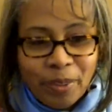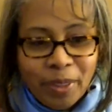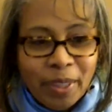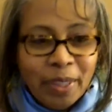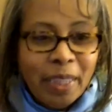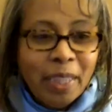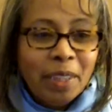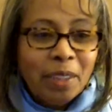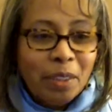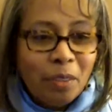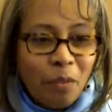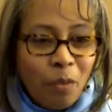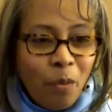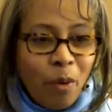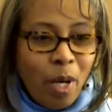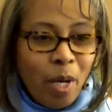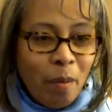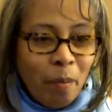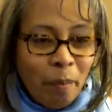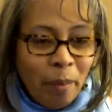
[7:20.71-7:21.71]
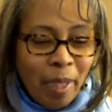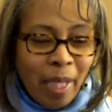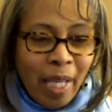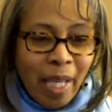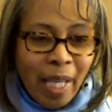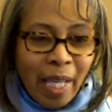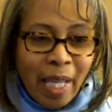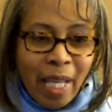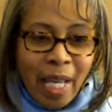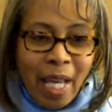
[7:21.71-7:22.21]
sense of
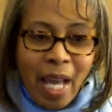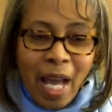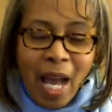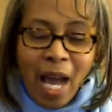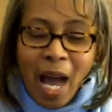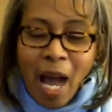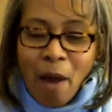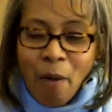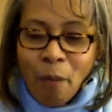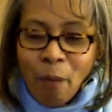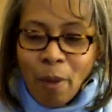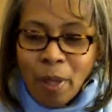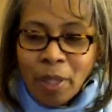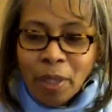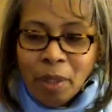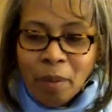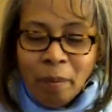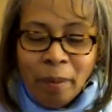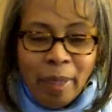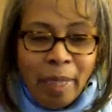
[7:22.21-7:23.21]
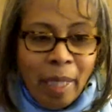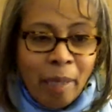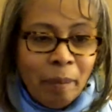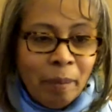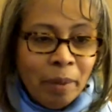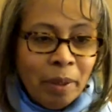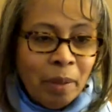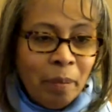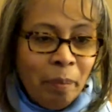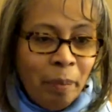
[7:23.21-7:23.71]
well-being, I wanted to be
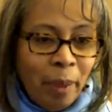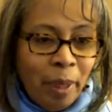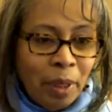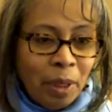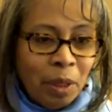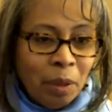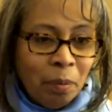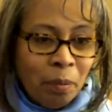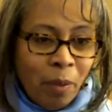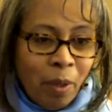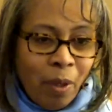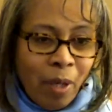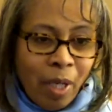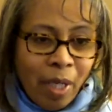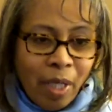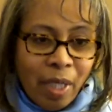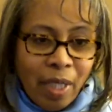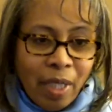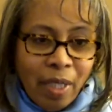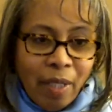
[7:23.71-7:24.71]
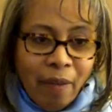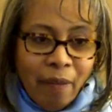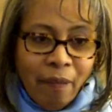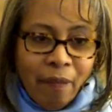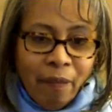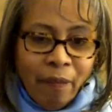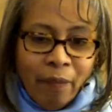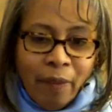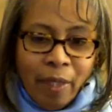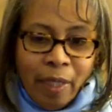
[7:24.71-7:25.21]
able to benchmark
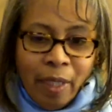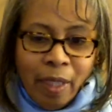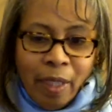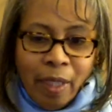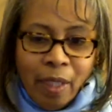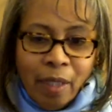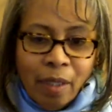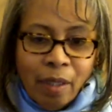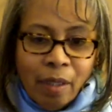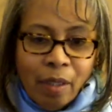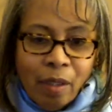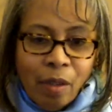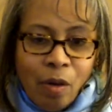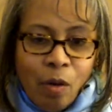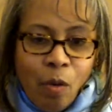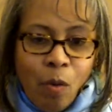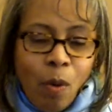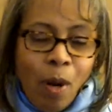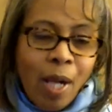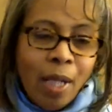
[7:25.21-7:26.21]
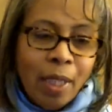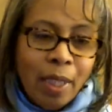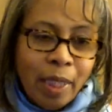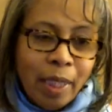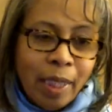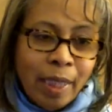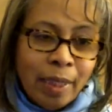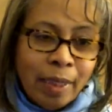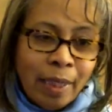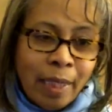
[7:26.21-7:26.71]
the
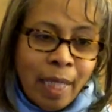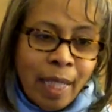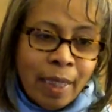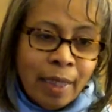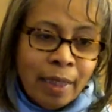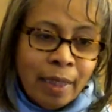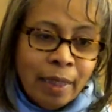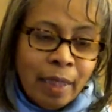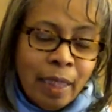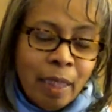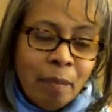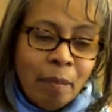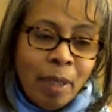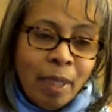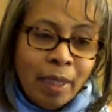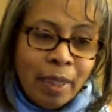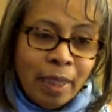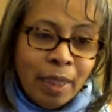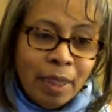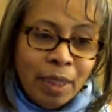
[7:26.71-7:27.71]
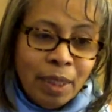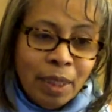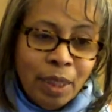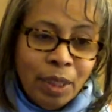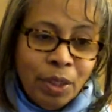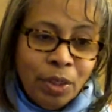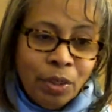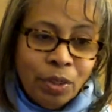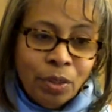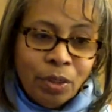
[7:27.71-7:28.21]
qualities that I've seen among these
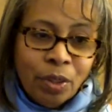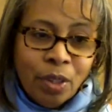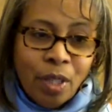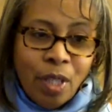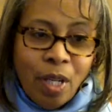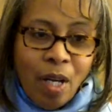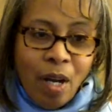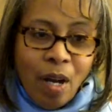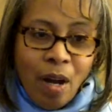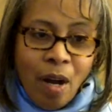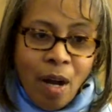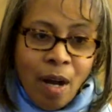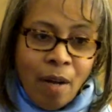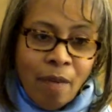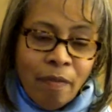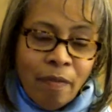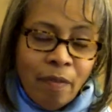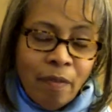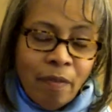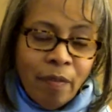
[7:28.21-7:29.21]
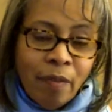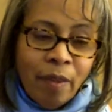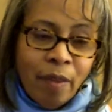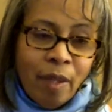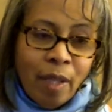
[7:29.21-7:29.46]
teachers off of